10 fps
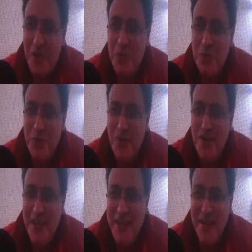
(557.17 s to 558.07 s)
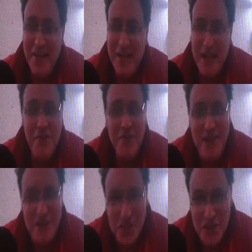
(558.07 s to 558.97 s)
I think it would probably take an
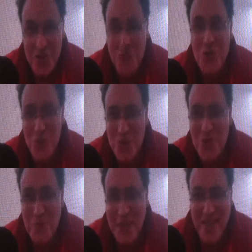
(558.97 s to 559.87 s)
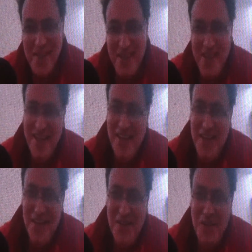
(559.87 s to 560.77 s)
entire village, so to speak,
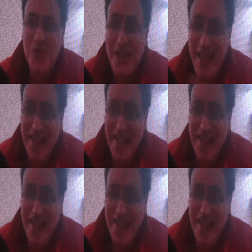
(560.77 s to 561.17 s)
to